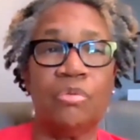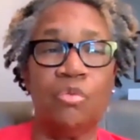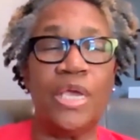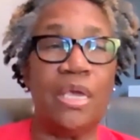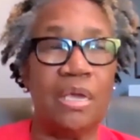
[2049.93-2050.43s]

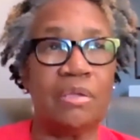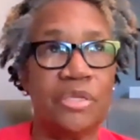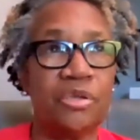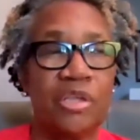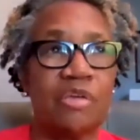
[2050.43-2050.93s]
we, I
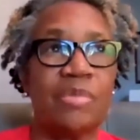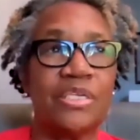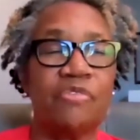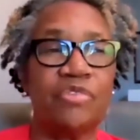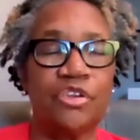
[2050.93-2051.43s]
still think of
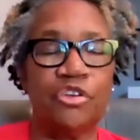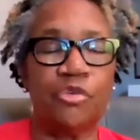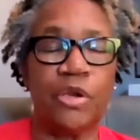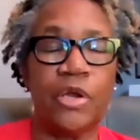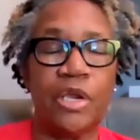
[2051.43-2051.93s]
myself as a
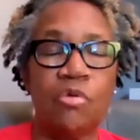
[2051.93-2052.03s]
Detroiter,